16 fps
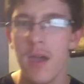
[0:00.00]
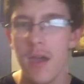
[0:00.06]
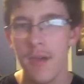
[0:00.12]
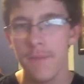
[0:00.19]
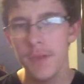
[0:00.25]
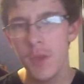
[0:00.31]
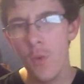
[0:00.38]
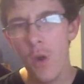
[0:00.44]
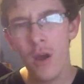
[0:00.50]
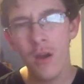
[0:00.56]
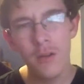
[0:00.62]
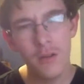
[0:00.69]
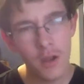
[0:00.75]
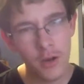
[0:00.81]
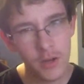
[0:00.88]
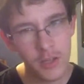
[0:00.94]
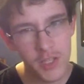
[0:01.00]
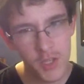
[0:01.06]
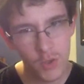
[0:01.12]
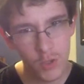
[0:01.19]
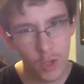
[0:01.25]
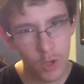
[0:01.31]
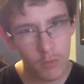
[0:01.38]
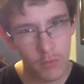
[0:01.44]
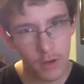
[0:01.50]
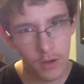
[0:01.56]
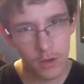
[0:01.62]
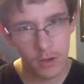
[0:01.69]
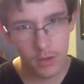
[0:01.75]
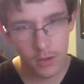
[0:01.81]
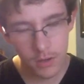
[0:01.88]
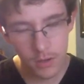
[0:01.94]
if you are another
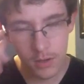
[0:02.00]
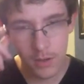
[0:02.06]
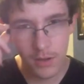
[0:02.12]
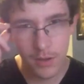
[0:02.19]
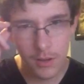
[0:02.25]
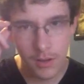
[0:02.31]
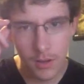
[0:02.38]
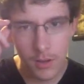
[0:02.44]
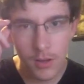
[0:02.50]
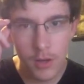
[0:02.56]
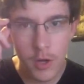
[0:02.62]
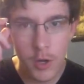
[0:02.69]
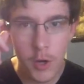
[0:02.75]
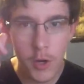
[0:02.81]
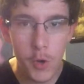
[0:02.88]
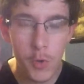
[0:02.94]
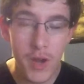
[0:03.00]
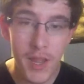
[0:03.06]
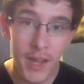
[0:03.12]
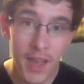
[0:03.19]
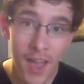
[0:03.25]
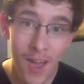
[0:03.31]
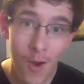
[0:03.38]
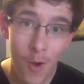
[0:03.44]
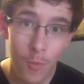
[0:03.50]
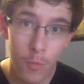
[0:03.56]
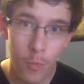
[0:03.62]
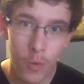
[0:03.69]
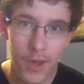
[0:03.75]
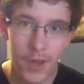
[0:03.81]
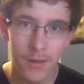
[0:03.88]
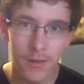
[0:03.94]
YouTuber who needs help
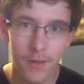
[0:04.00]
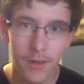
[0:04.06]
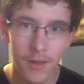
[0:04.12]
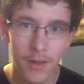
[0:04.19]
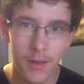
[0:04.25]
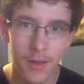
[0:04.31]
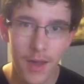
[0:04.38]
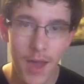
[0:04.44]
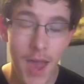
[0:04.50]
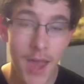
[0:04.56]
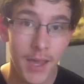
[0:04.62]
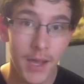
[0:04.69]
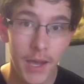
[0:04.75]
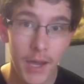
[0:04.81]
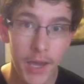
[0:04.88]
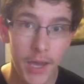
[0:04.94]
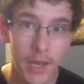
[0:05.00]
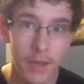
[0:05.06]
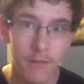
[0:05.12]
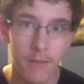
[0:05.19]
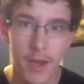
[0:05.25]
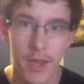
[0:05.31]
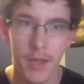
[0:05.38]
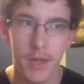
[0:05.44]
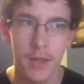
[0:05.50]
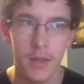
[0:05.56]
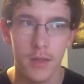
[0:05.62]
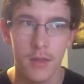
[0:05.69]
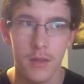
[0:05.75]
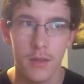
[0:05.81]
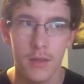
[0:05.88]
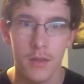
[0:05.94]
with anything like
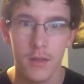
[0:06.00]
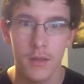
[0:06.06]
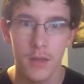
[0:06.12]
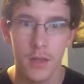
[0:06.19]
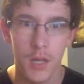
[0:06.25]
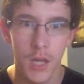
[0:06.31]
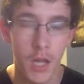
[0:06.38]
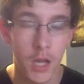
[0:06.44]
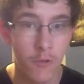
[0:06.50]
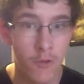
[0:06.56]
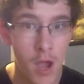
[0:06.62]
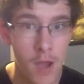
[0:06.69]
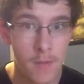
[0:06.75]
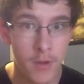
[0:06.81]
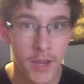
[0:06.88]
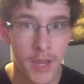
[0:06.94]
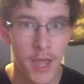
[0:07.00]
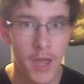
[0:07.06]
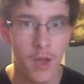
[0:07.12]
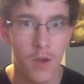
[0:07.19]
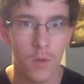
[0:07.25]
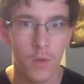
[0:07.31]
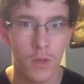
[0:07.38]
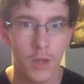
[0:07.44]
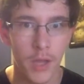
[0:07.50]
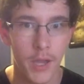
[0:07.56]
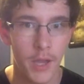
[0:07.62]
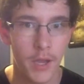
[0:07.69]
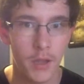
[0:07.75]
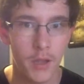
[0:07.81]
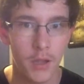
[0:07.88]
subscriber count, just